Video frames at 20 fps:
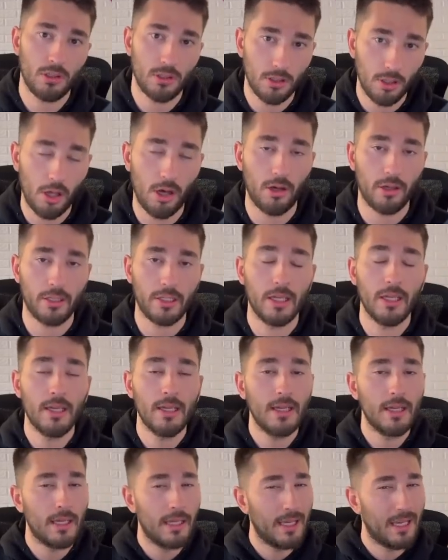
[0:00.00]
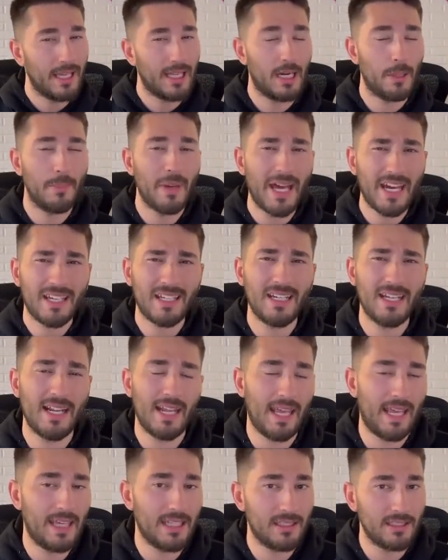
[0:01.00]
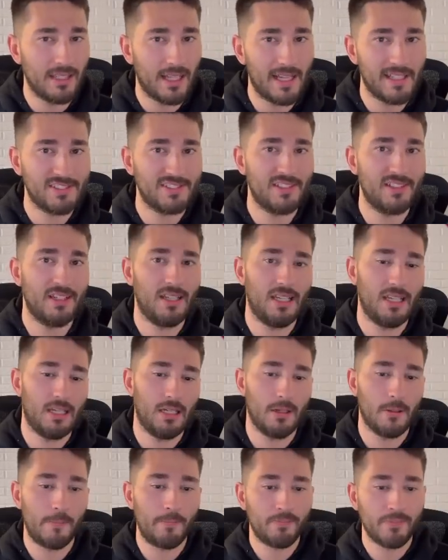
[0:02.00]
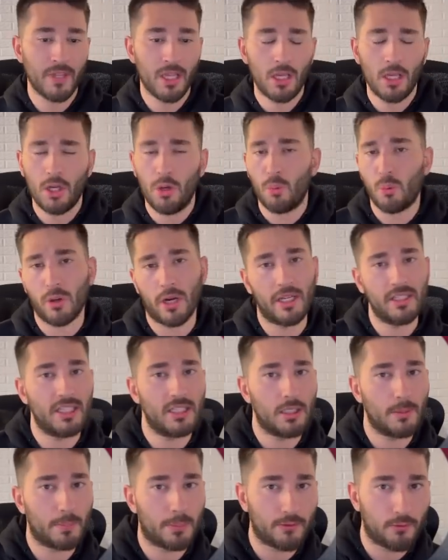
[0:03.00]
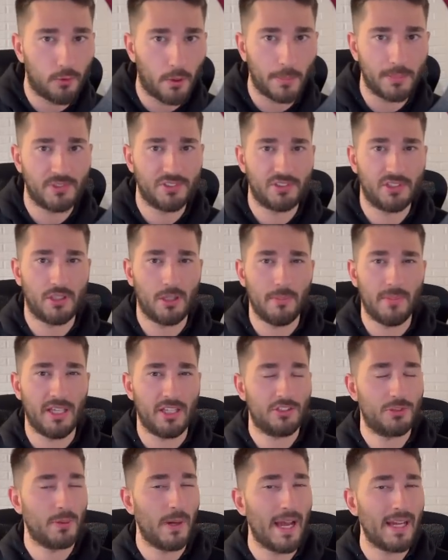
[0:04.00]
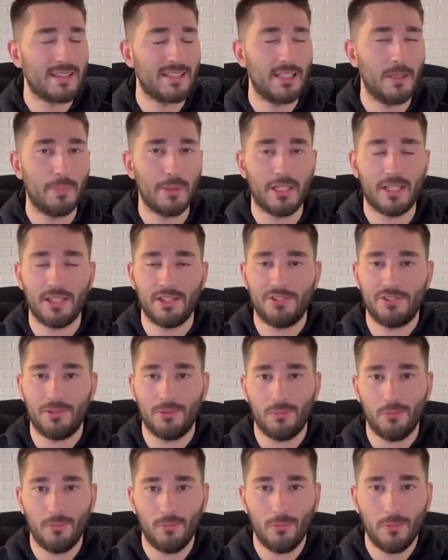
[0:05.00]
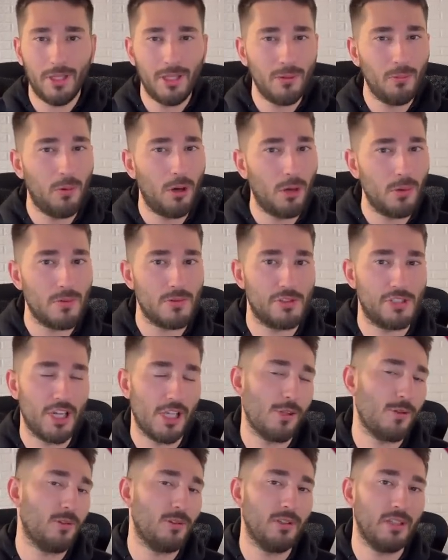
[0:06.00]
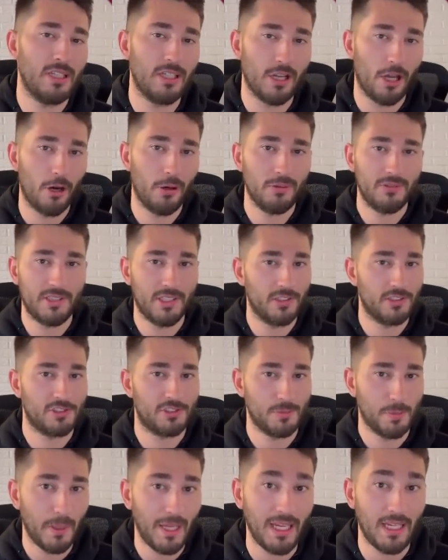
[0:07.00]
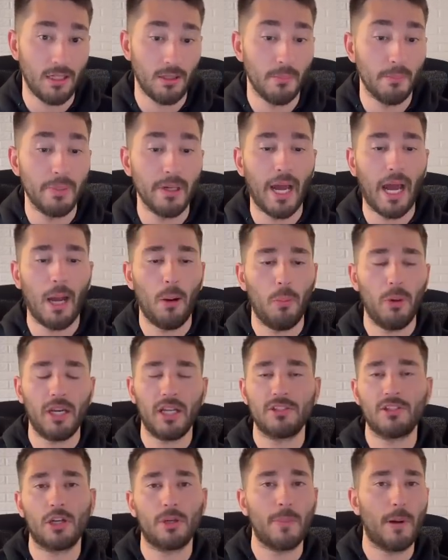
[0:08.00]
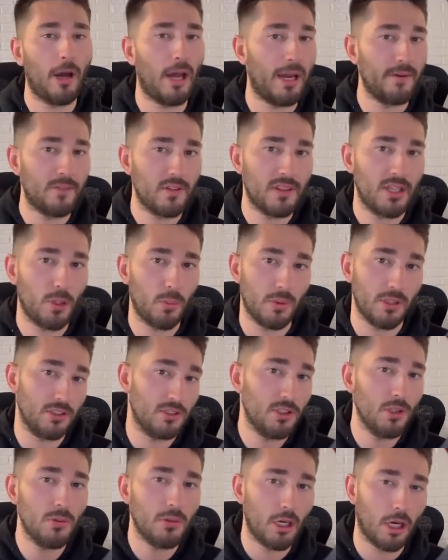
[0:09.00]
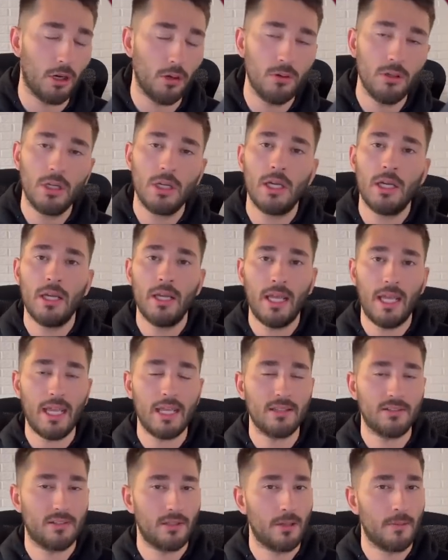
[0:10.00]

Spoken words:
long. And I'm not going to analyze it in where I think the performance is going to be extracted because we won't genuinely know till Spain. But I want to talk about everything we do know and